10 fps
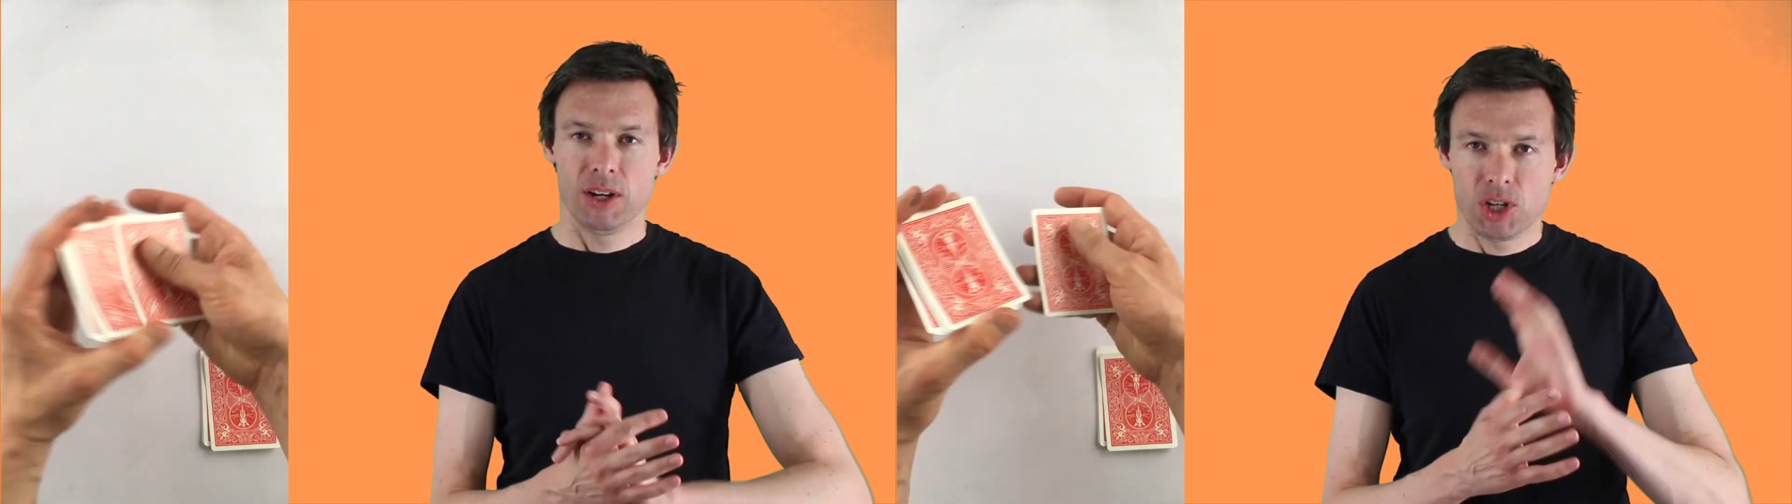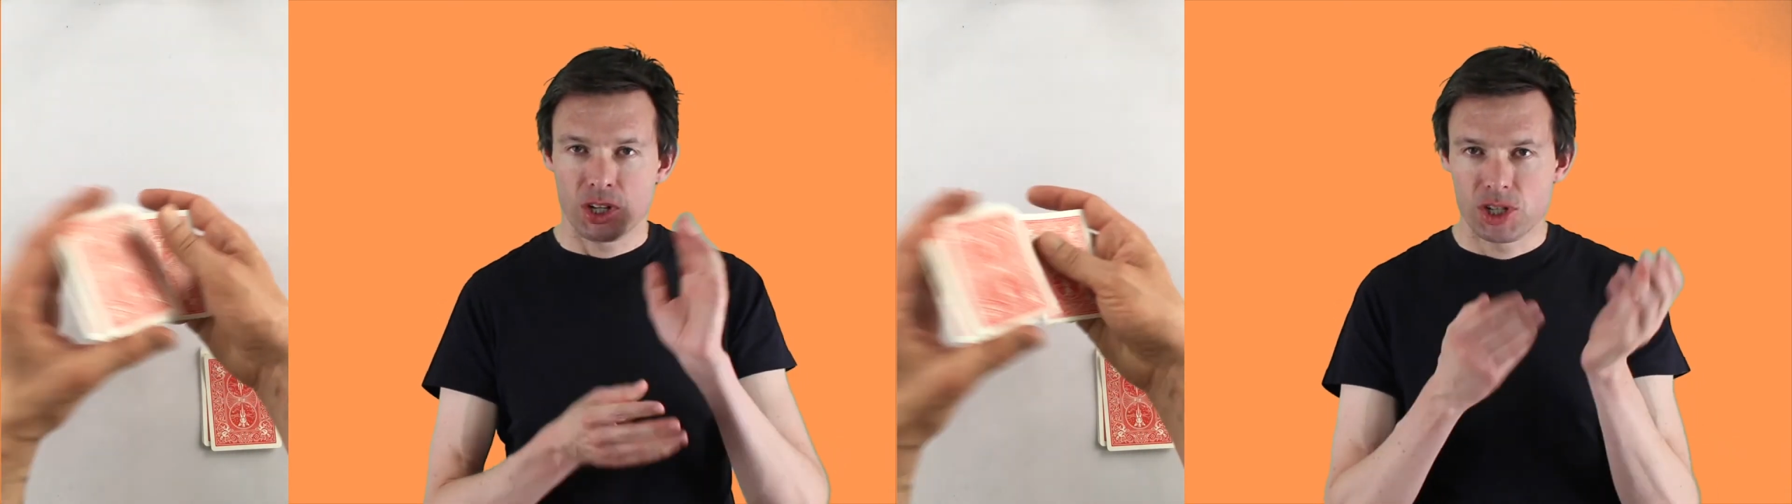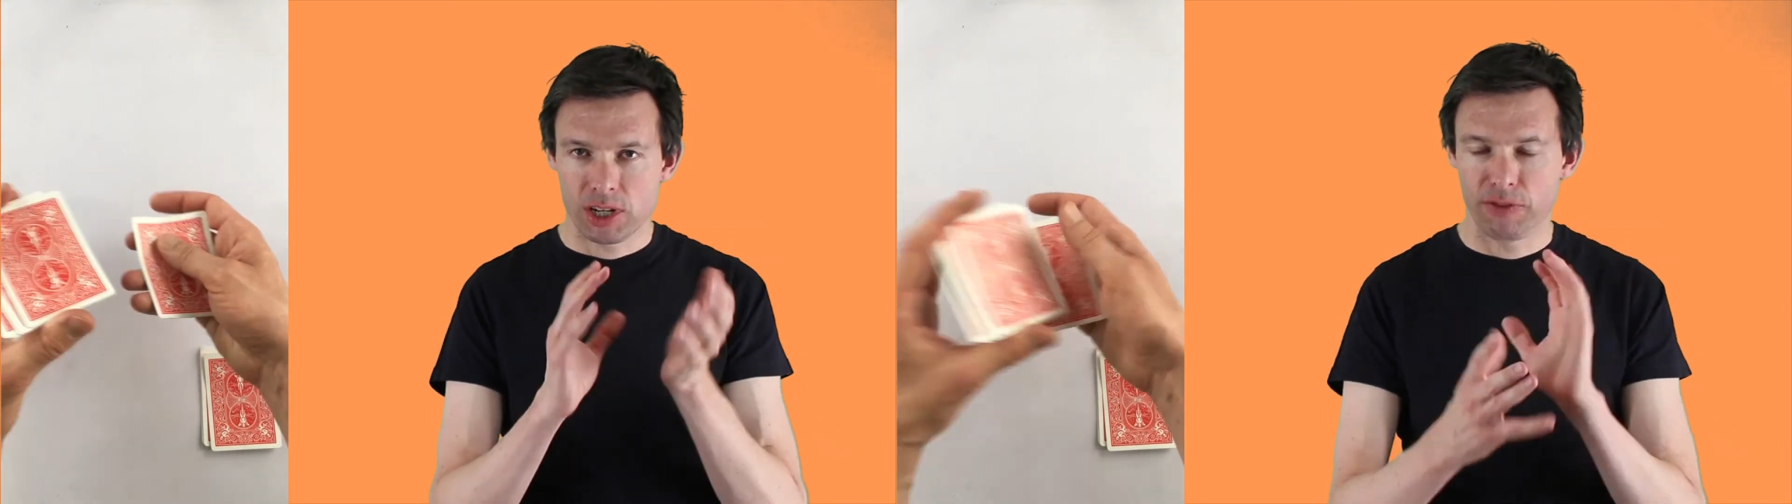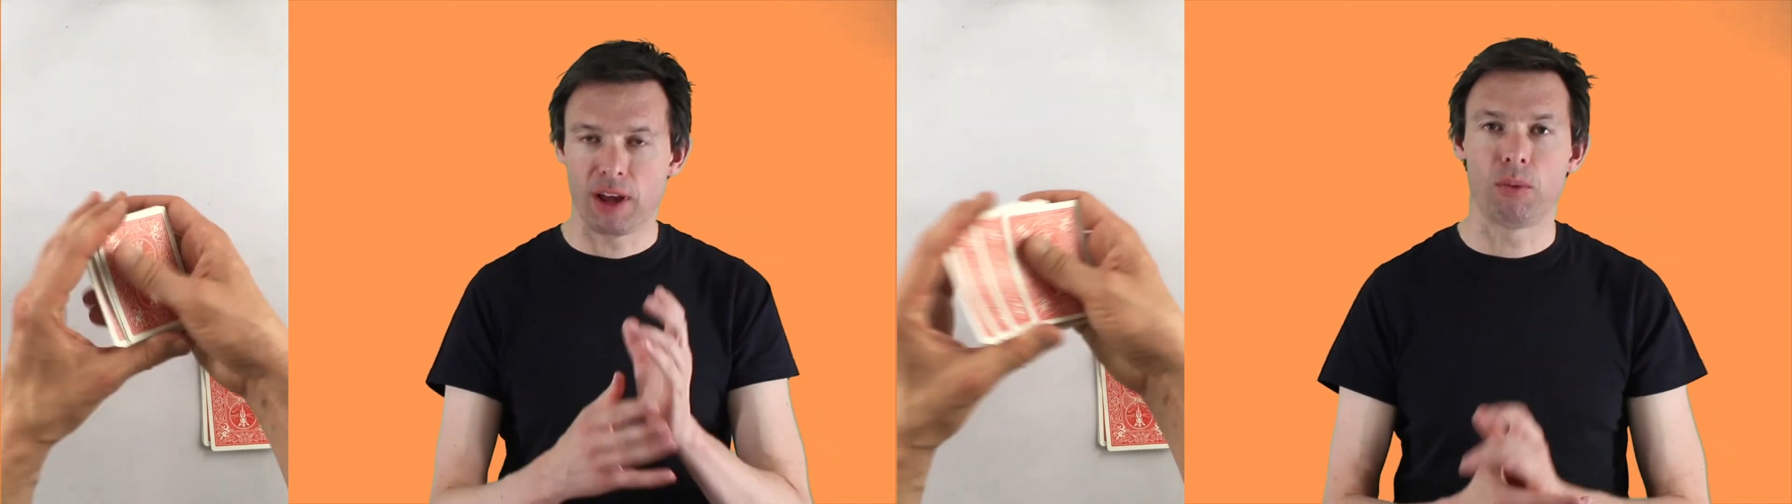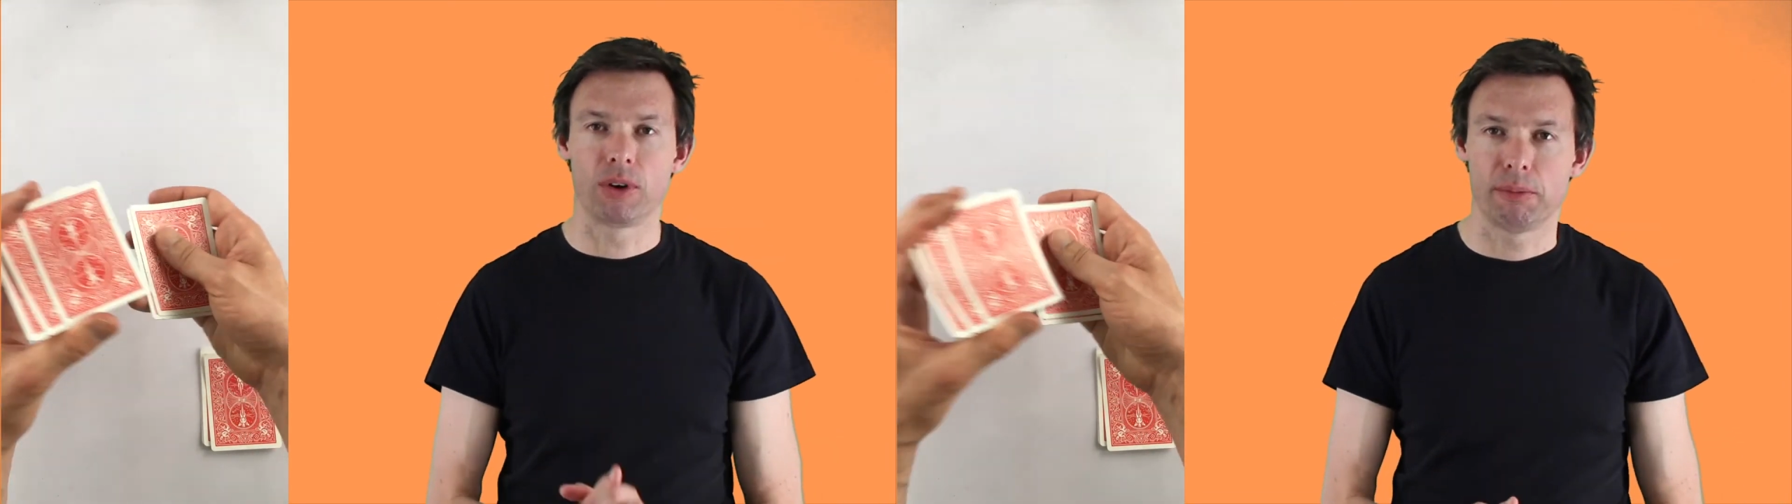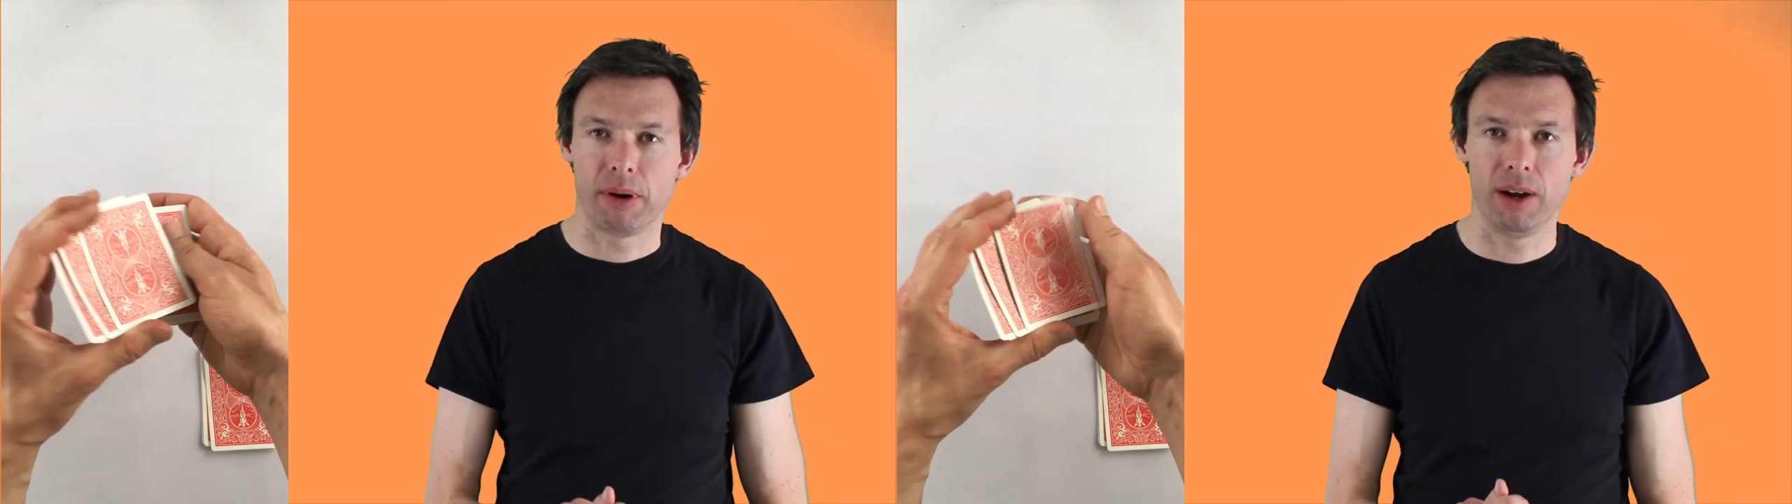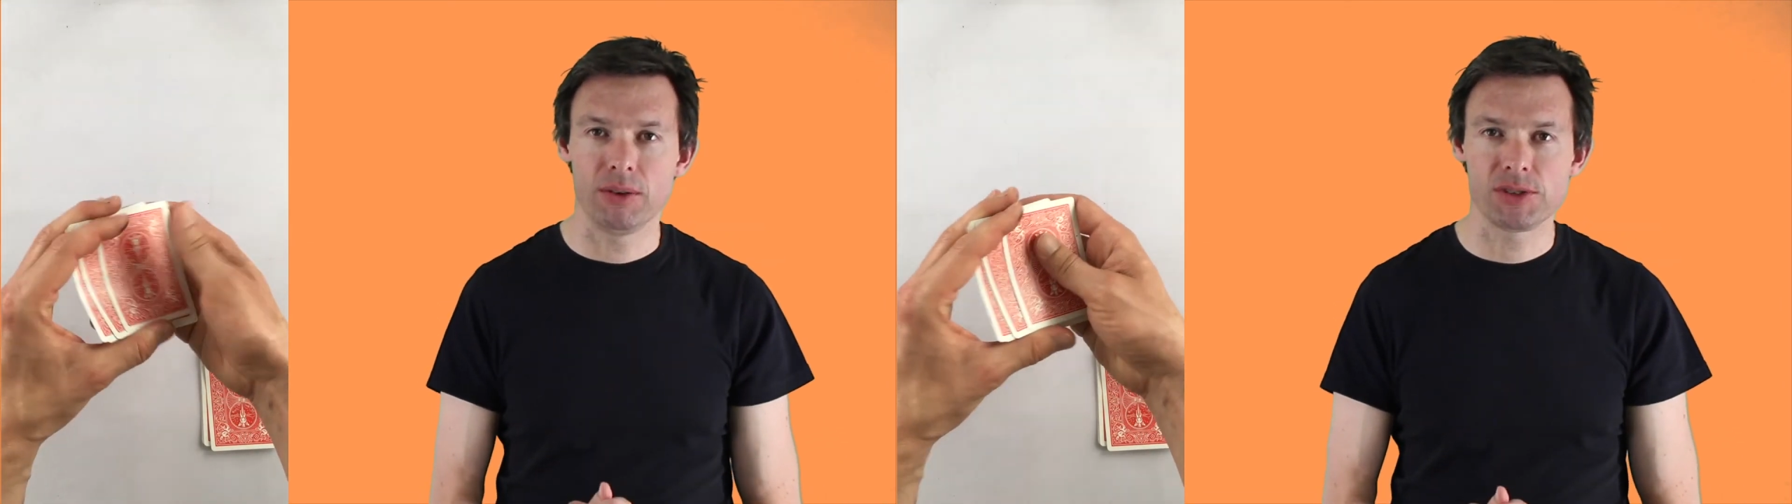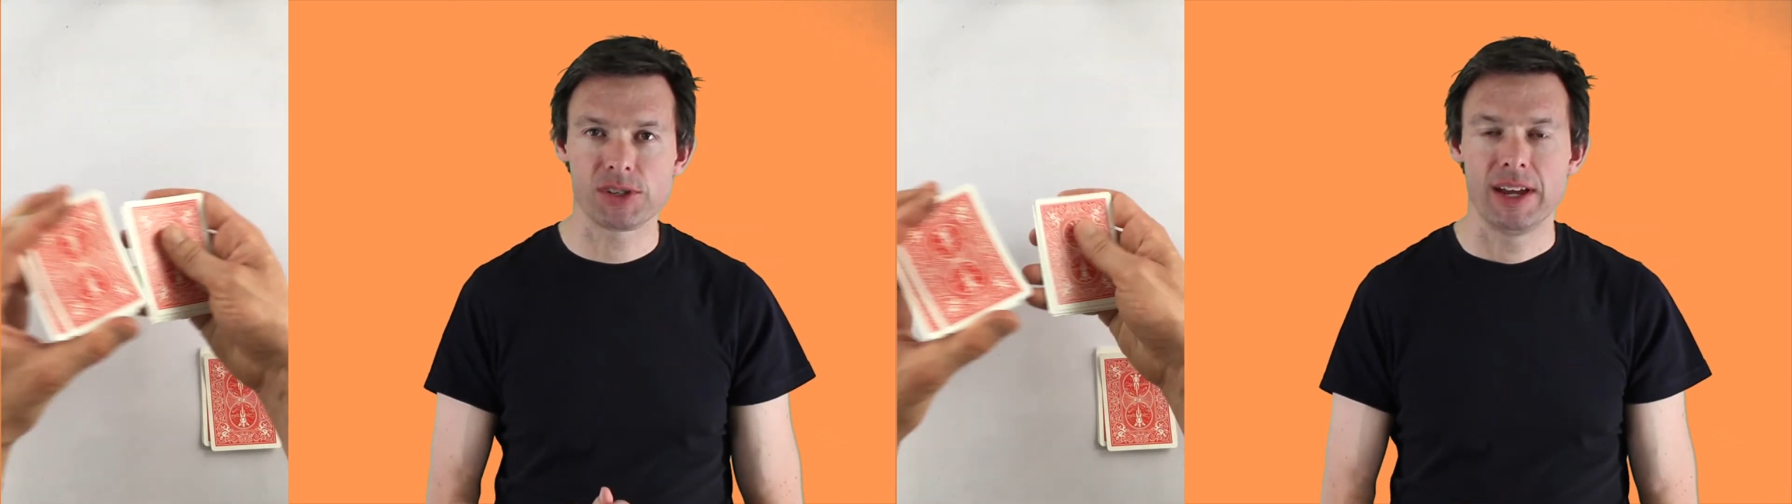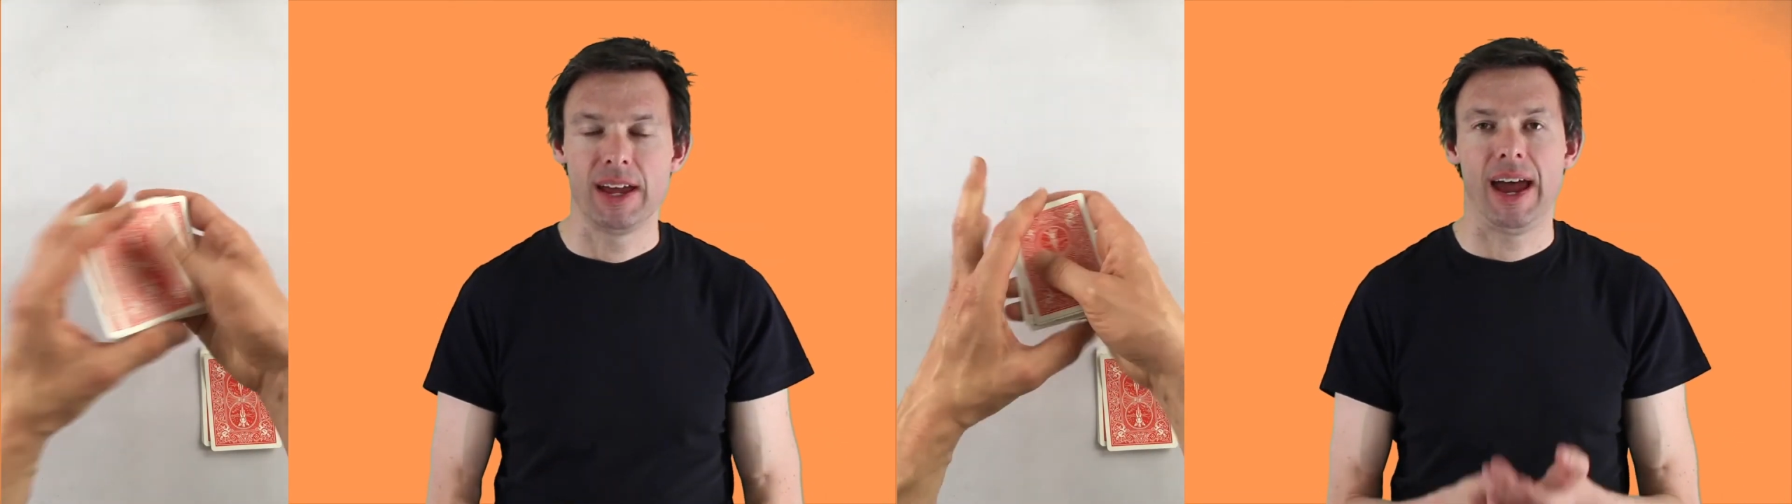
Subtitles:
You can shuffle up one of the piles